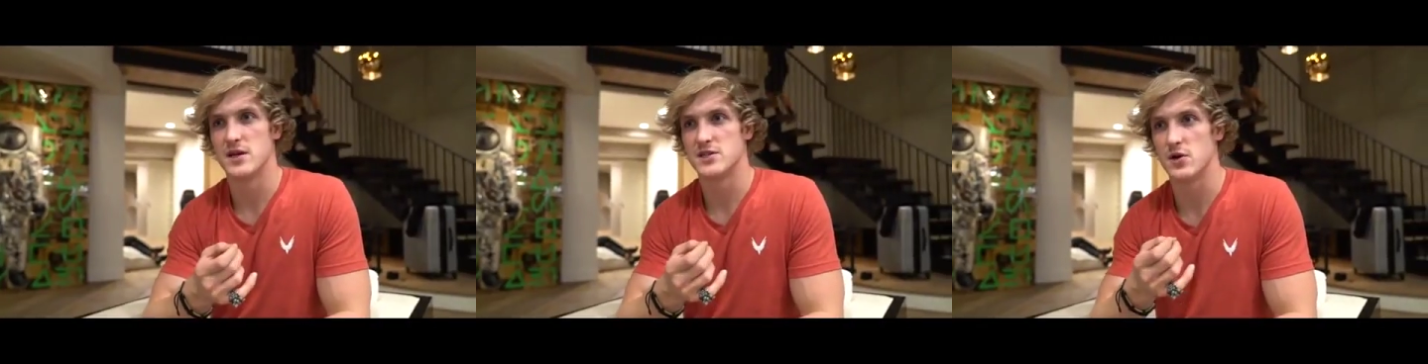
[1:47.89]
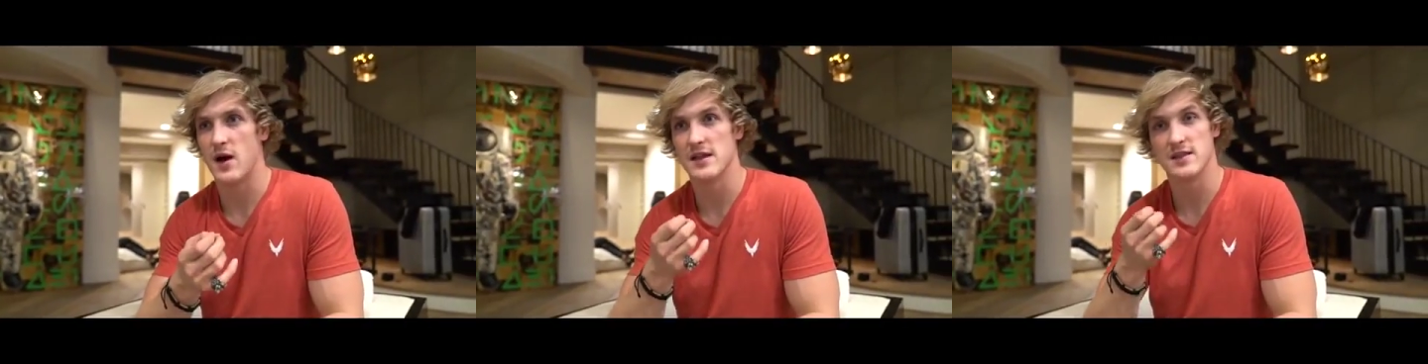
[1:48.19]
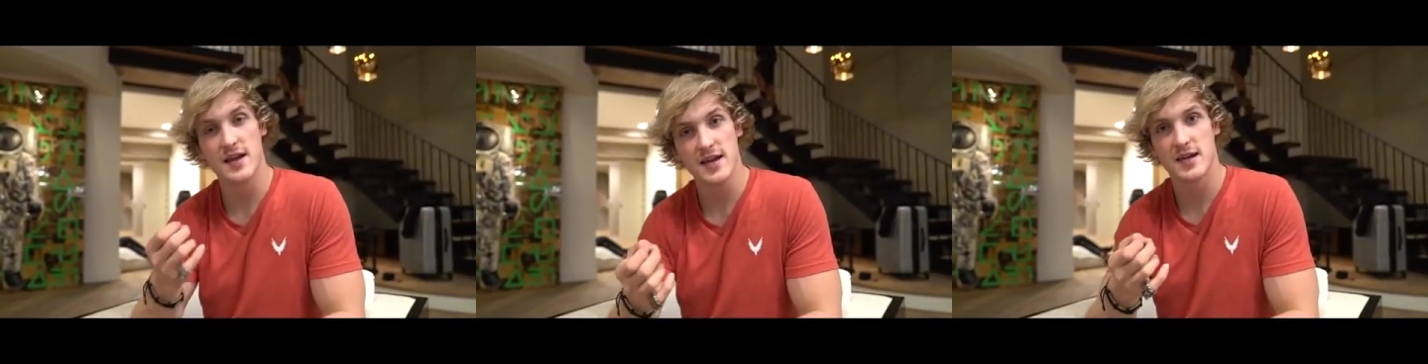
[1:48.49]
So I
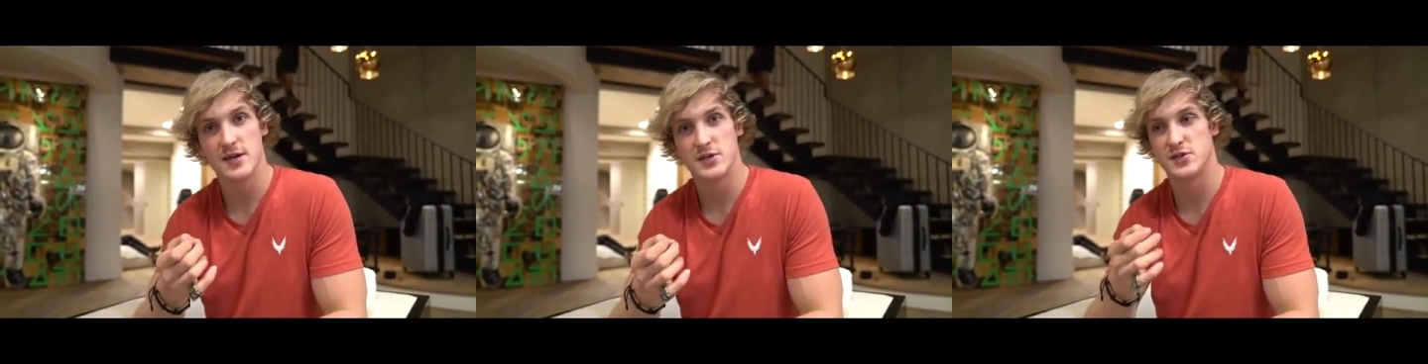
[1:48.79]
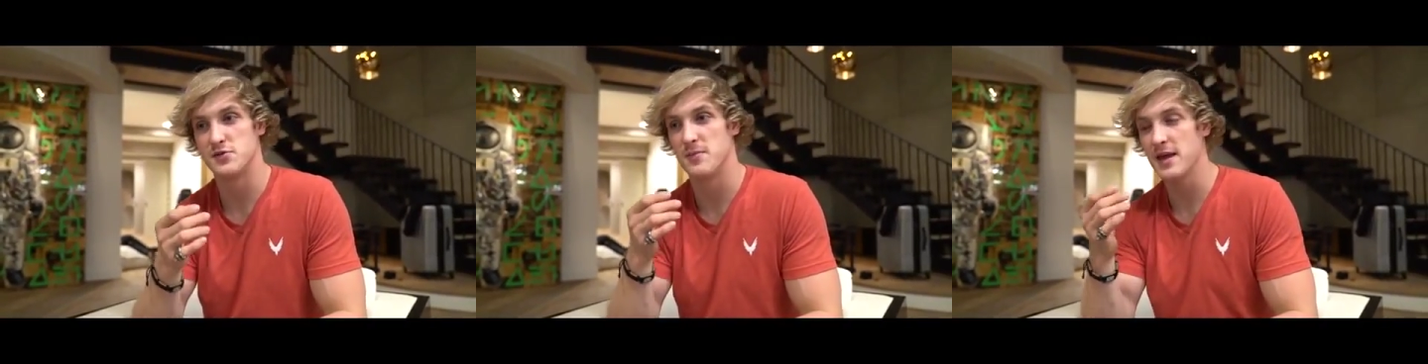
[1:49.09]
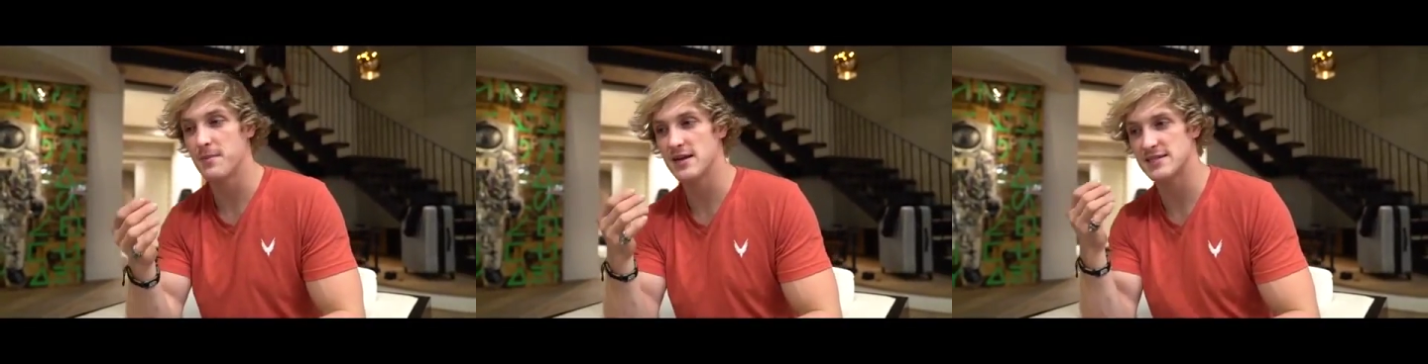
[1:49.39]
like to
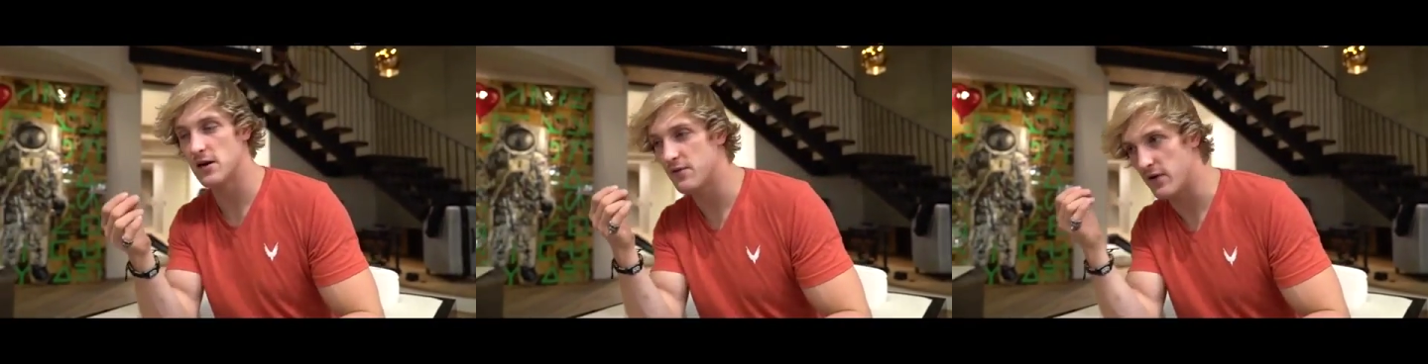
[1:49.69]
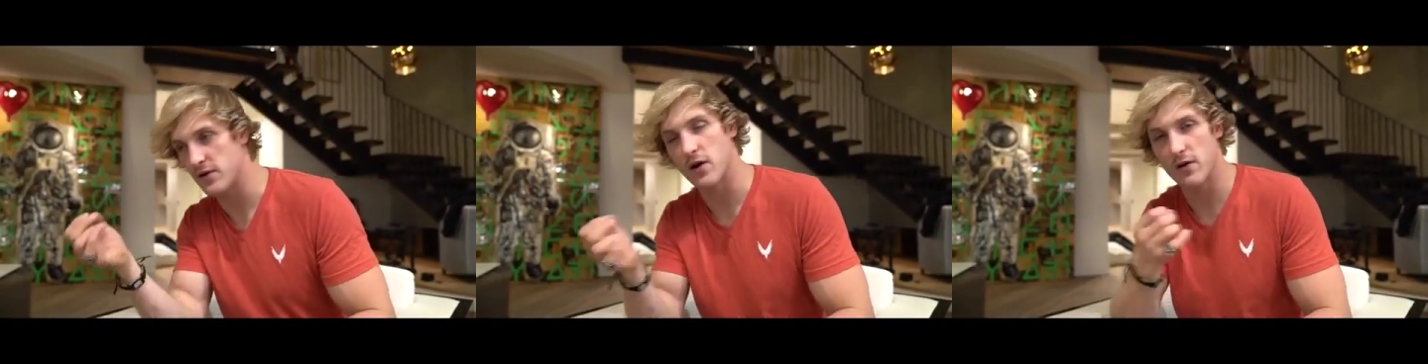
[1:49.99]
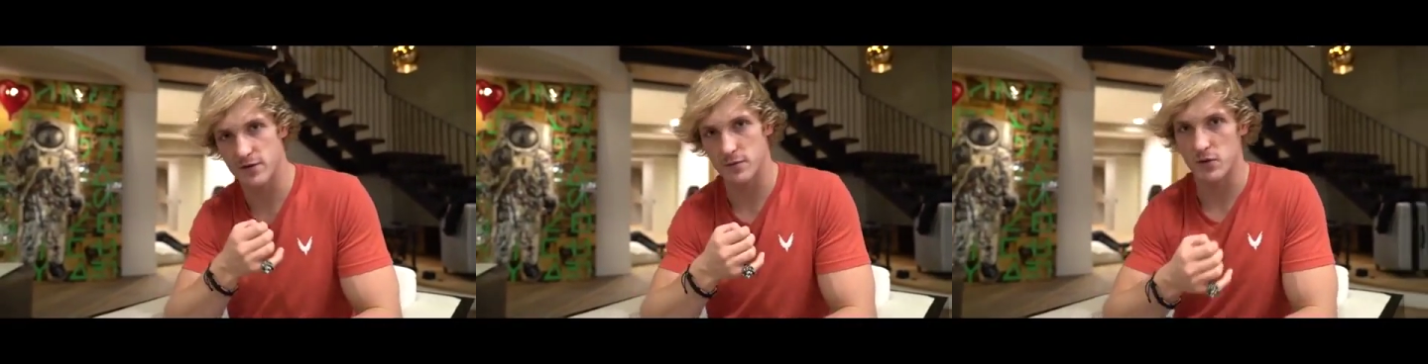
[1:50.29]
make myself
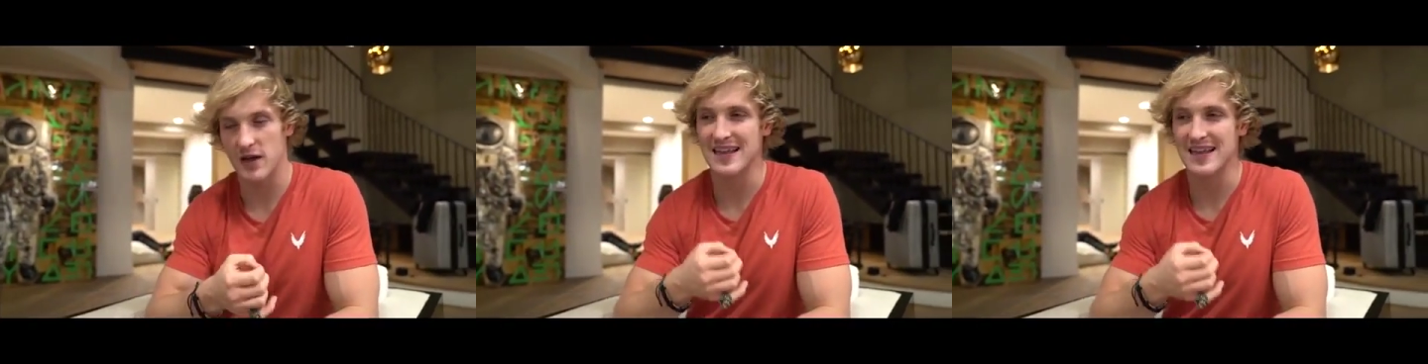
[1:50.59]
uncomfortable.